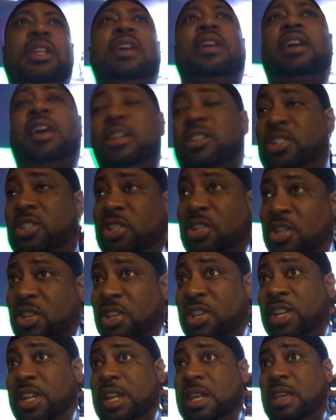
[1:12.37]
now I
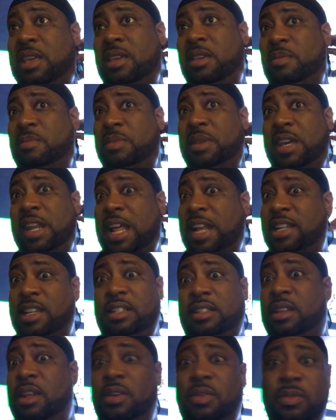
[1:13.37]
should, but I
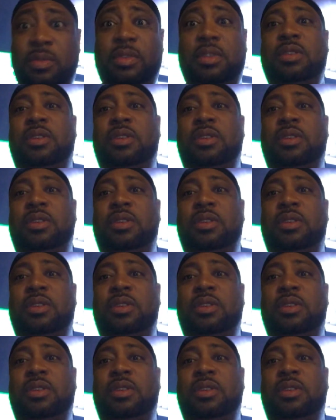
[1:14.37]
just don't.